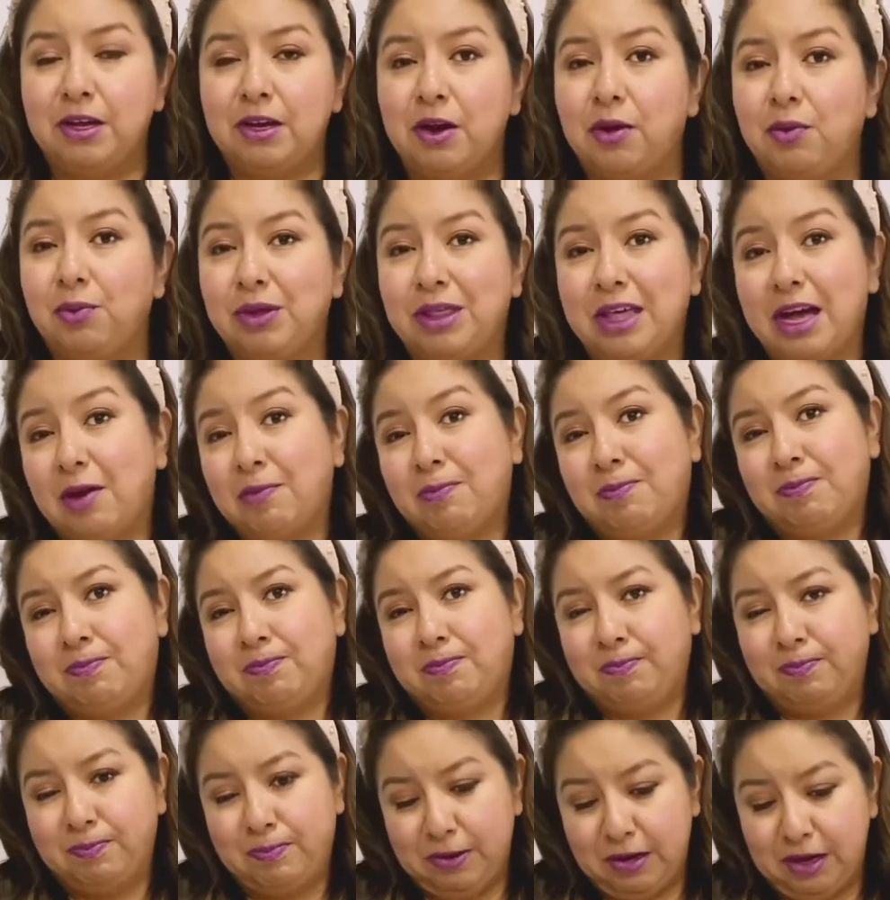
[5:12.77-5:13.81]
without
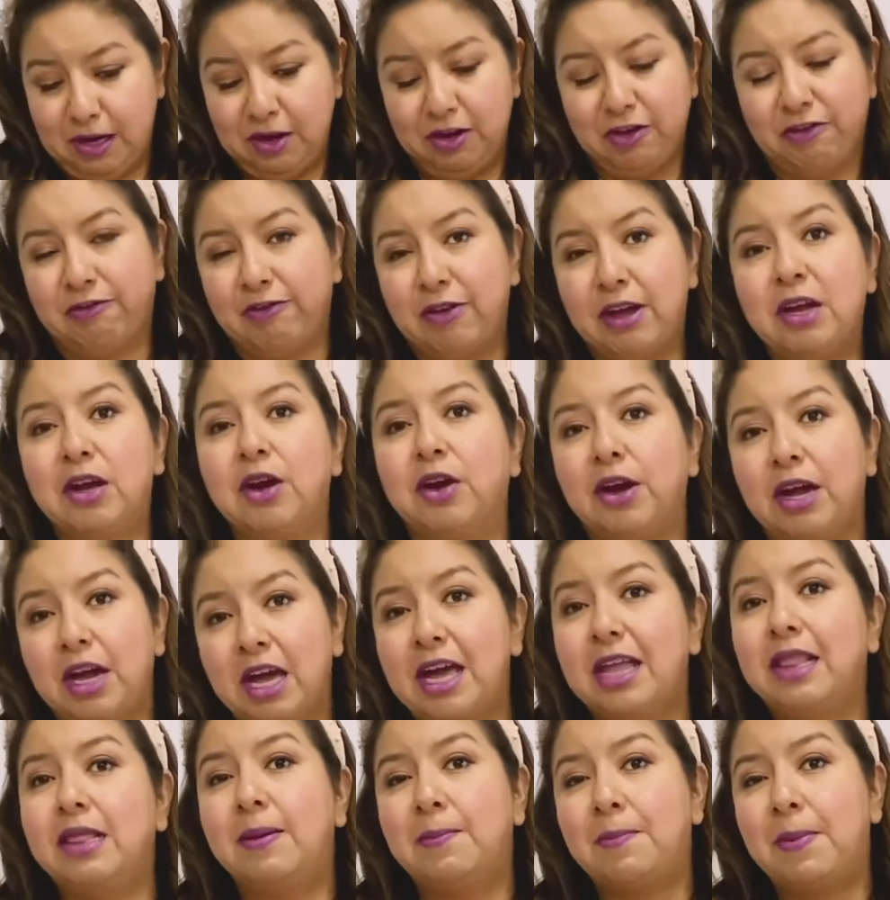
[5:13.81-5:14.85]
putting your finger
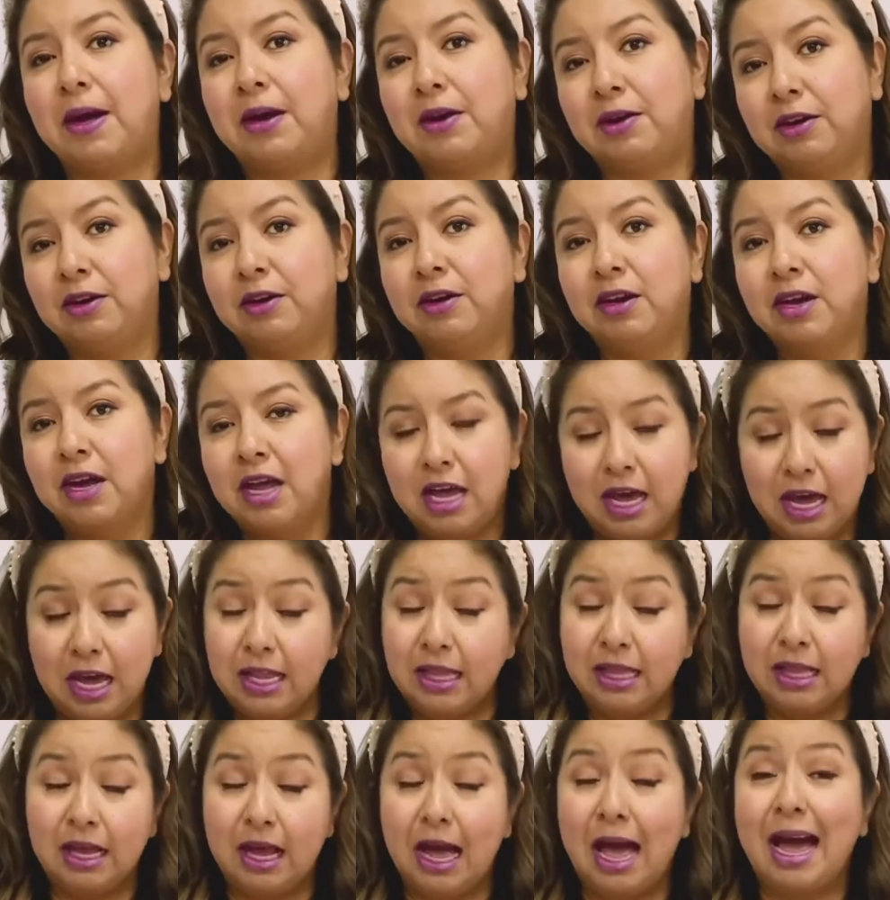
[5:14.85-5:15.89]
in the butter, in
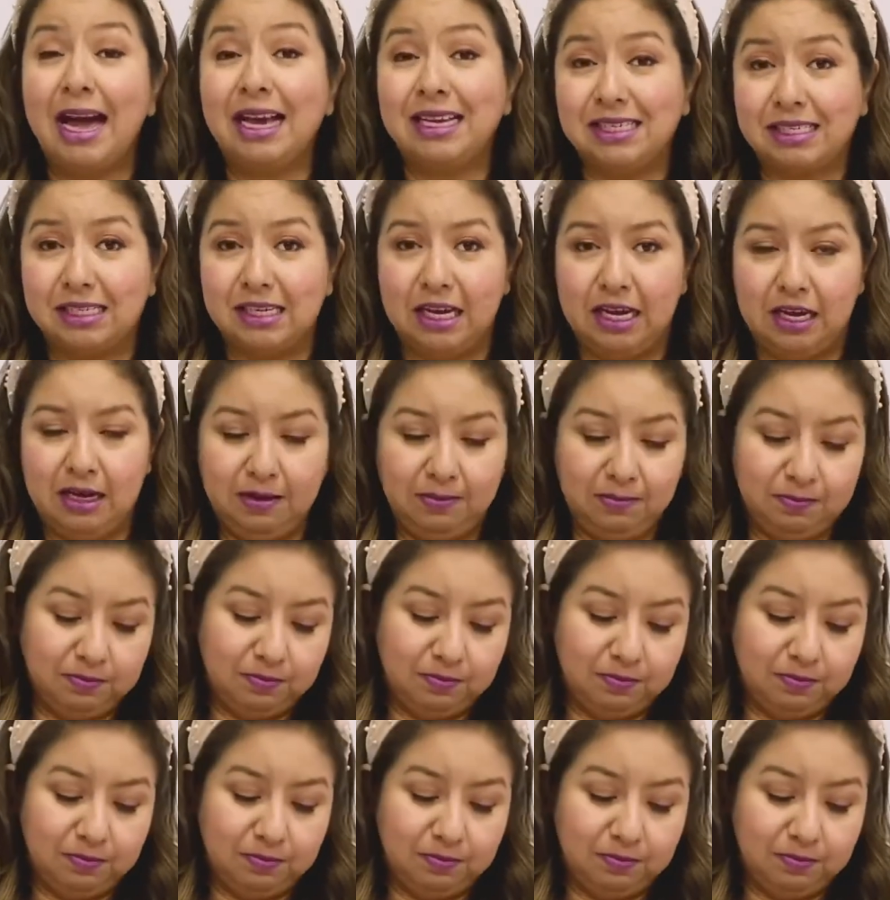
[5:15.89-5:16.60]
the icing,